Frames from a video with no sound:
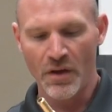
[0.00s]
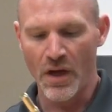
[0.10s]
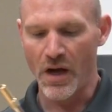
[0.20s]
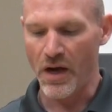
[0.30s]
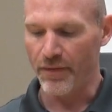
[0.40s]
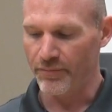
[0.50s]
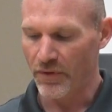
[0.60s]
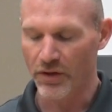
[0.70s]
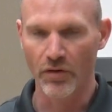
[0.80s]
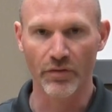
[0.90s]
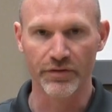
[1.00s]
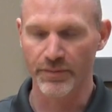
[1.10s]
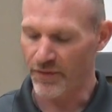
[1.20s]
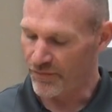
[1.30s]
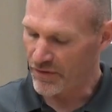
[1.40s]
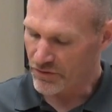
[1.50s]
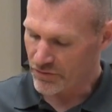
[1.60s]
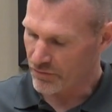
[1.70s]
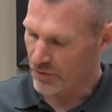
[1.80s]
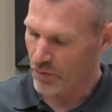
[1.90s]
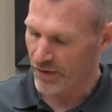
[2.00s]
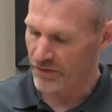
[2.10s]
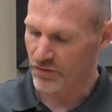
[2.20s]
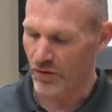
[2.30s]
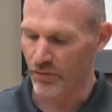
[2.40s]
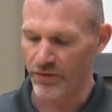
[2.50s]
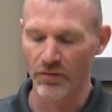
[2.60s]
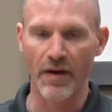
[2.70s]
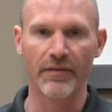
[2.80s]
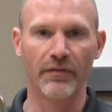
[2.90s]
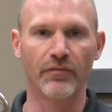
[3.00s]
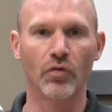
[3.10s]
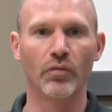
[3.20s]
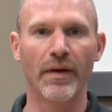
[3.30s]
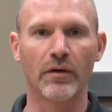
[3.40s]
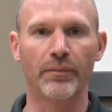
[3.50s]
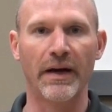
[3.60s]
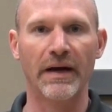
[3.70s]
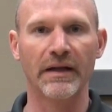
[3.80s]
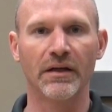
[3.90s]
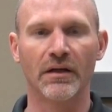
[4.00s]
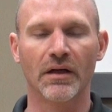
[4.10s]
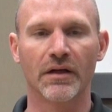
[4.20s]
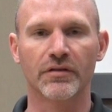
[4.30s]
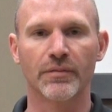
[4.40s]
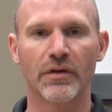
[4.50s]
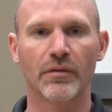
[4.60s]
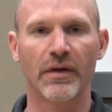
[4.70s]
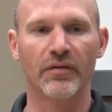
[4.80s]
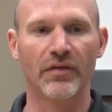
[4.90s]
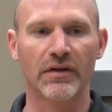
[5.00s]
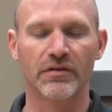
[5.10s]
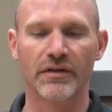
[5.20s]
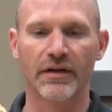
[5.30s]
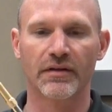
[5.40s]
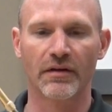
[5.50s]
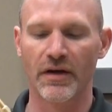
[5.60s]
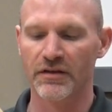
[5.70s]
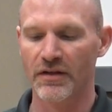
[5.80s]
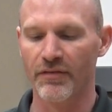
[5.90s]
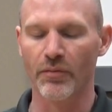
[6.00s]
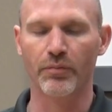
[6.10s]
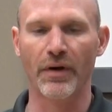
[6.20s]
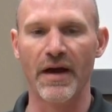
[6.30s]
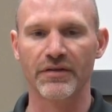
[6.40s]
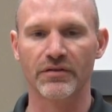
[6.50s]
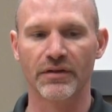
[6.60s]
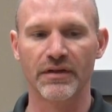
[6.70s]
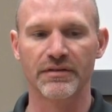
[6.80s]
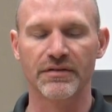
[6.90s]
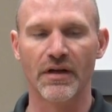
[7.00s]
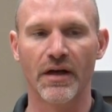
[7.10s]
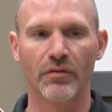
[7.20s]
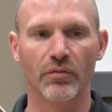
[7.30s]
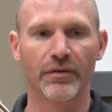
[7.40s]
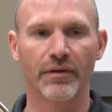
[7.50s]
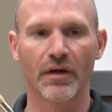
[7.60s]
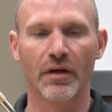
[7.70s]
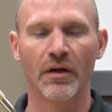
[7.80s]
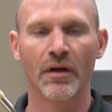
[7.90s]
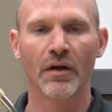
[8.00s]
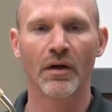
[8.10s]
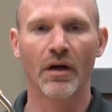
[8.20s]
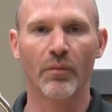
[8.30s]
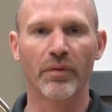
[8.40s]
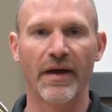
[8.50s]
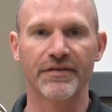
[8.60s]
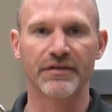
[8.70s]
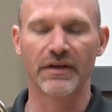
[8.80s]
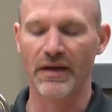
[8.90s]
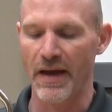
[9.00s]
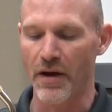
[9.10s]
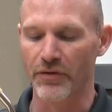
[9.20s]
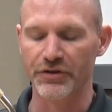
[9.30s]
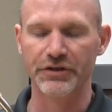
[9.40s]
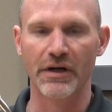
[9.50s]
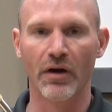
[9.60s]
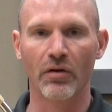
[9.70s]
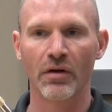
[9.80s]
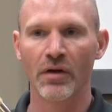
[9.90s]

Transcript: I'll go over some of the features real quick. So we do have a full metal body. Some of the other manufacturers out there actually have a brass on the inside with a plastic outer shell.